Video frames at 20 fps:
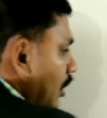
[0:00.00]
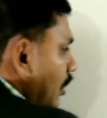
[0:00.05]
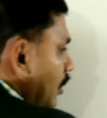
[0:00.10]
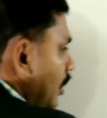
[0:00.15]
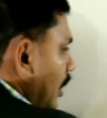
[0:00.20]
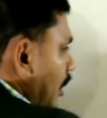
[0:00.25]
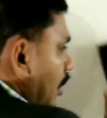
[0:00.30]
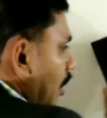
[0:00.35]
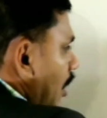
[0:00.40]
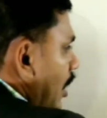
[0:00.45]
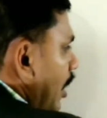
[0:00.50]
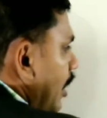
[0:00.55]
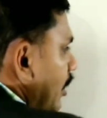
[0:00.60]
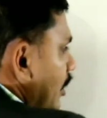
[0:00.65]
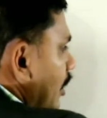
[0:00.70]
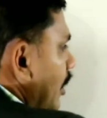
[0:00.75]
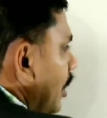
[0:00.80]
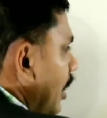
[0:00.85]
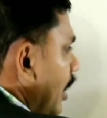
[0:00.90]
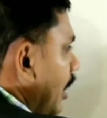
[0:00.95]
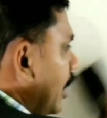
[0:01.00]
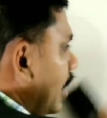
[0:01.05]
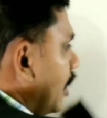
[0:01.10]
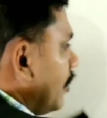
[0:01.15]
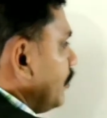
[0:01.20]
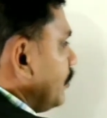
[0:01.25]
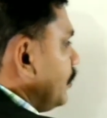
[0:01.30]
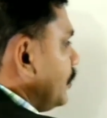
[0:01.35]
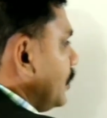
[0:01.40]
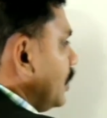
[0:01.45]
Then another
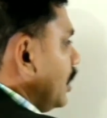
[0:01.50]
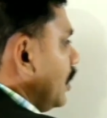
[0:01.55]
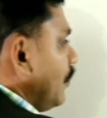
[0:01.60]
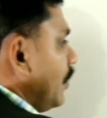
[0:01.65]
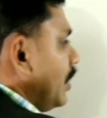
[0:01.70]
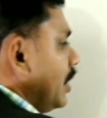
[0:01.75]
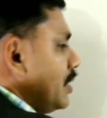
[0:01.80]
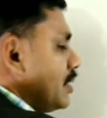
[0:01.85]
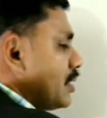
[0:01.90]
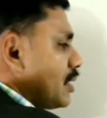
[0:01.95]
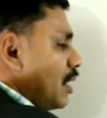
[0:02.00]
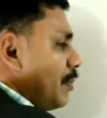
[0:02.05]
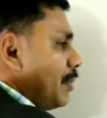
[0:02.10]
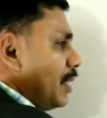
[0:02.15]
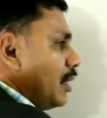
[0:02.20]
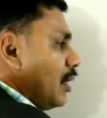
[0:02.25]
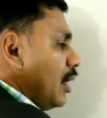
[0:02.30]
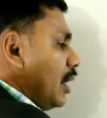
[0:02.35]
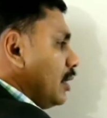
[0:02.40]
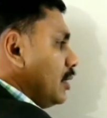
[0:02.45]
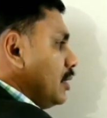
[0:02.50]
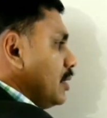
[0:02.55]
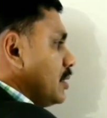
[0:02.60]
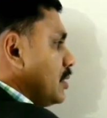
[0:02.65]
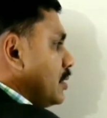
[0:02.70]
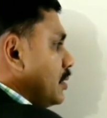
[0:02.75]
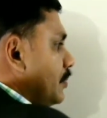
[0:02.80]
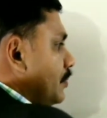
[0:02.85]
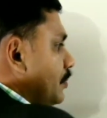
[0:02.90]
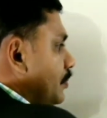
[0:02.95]
diagram, if it is coming like
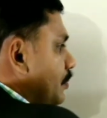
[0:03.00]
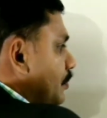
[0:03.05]
this.